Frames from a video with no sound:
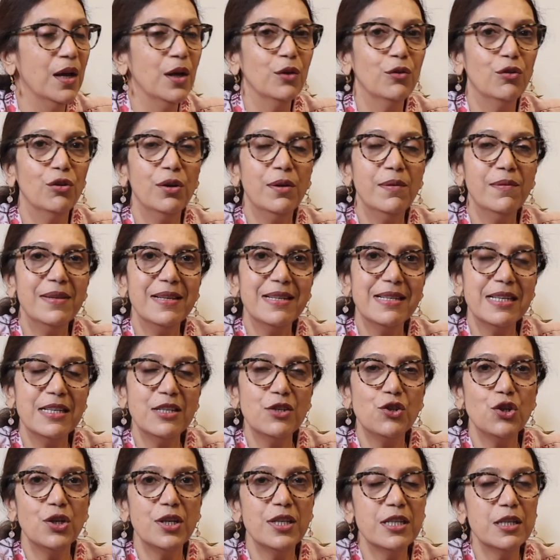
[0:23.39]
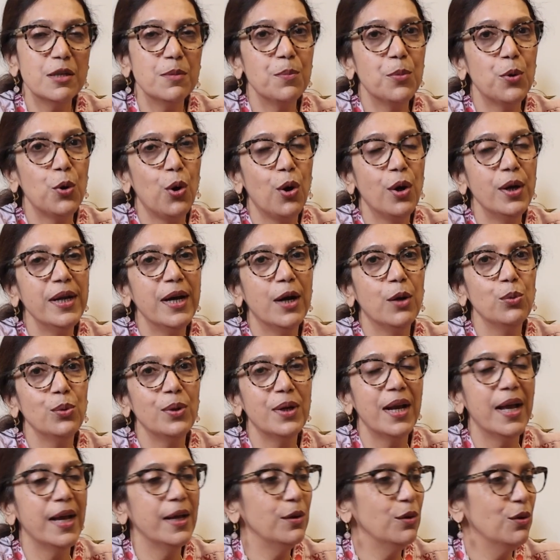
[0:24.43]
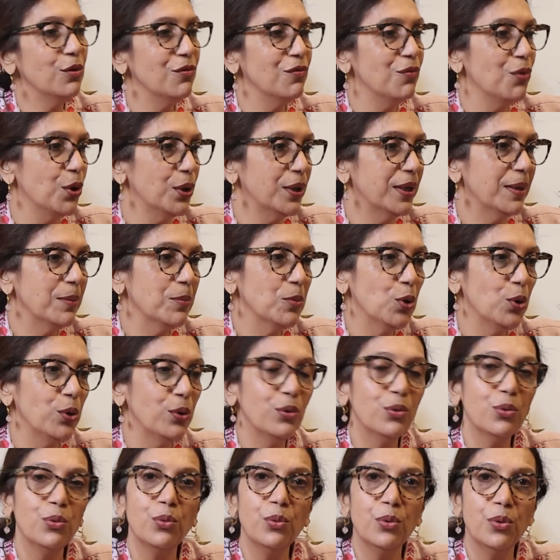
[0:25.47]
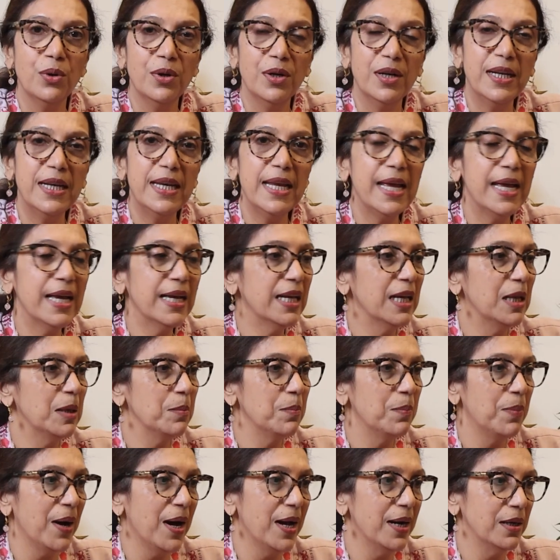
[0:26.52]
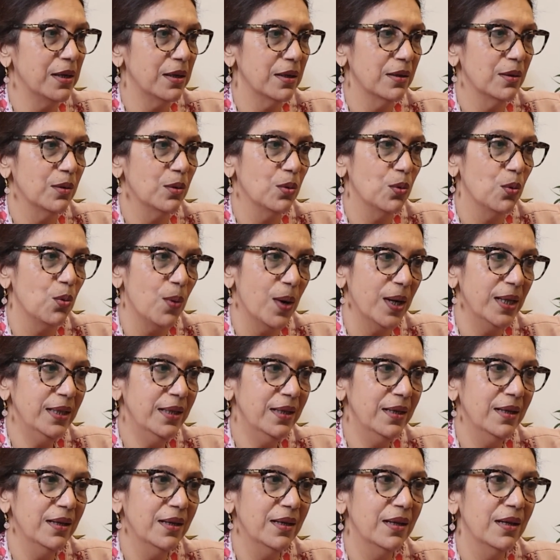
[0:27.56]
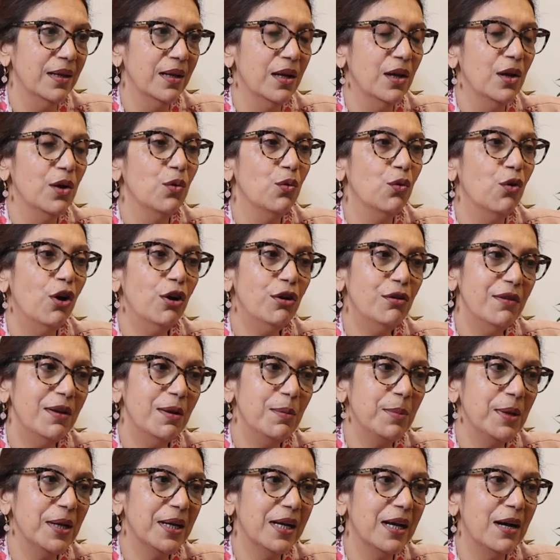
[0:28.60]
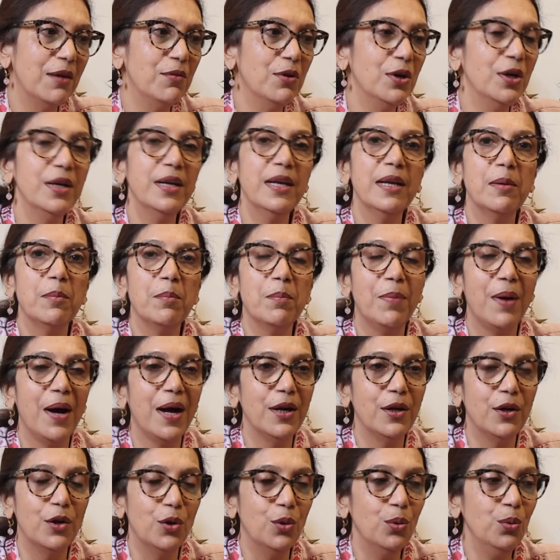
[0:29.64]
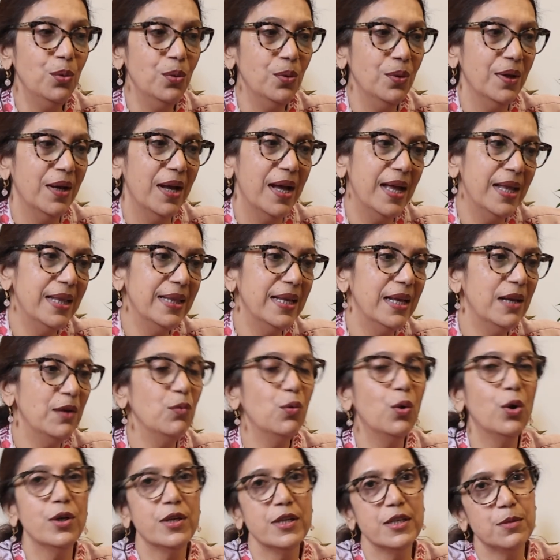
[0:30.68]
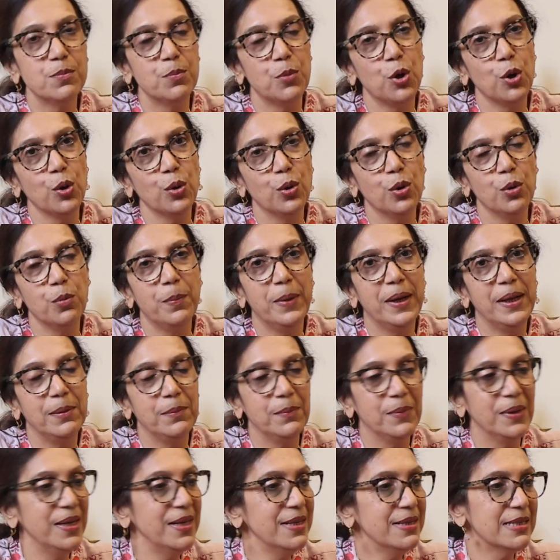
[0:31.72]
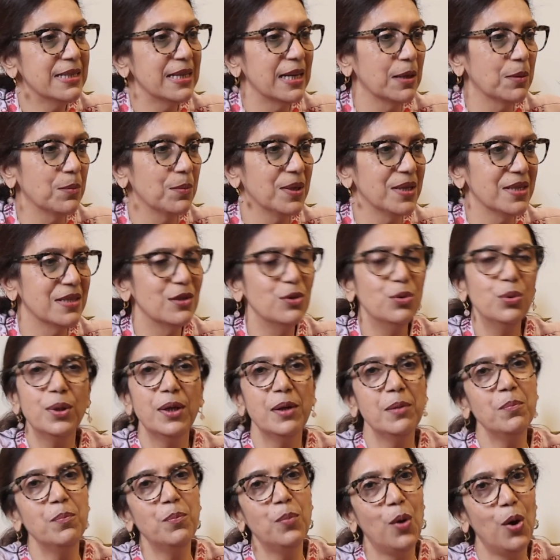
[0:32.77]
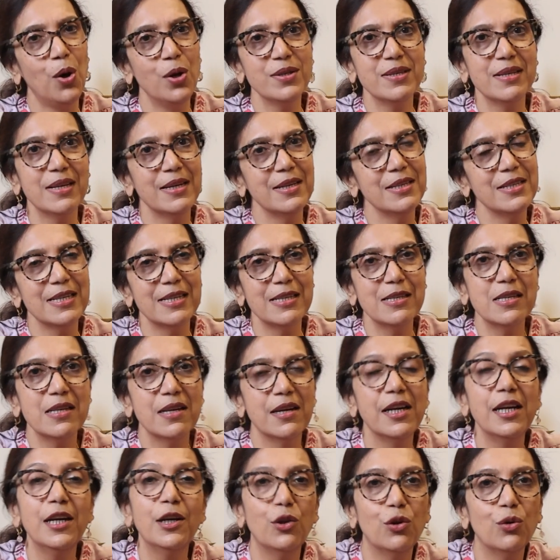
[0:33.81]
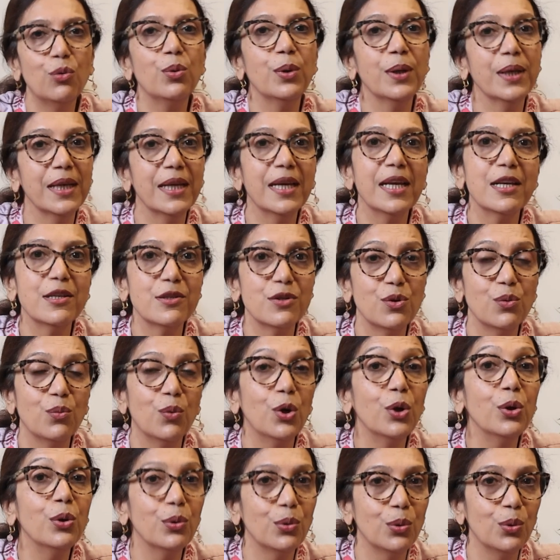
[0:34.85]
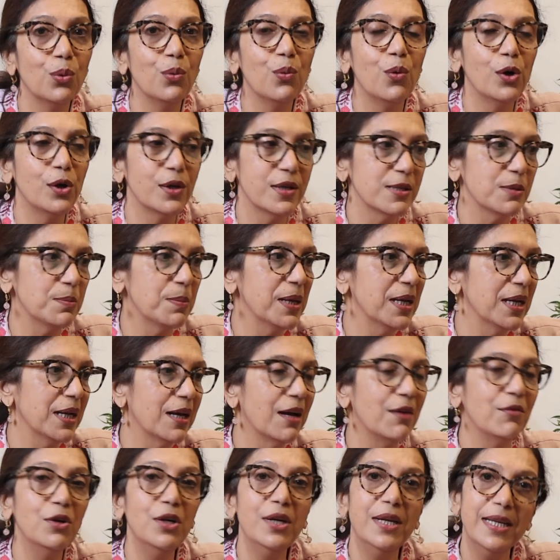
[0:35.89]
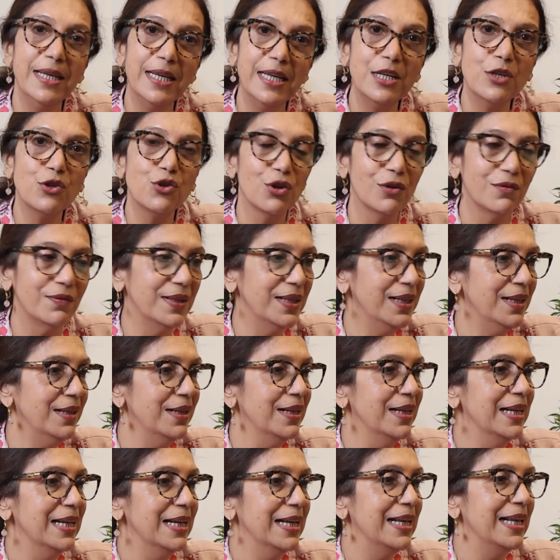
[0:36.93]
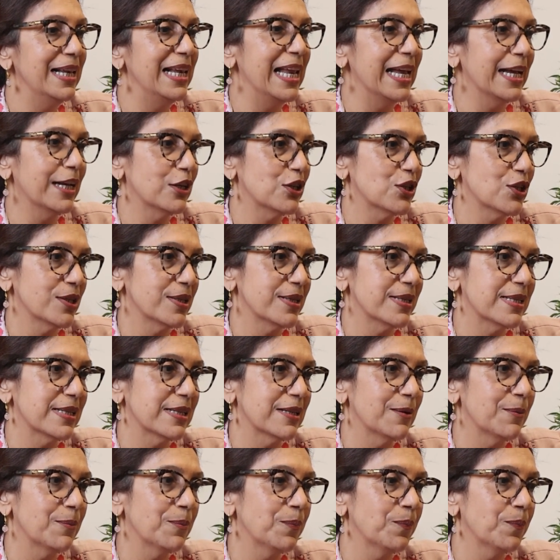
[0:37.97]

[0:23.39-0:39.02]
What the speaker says: So now this is just a broad outline of what I'm going to take in part 1. What will be covered in part 2 and then what is bronchopulmonary segments. You can pause and just read through in case you want to know what is being covered in each of the lectures.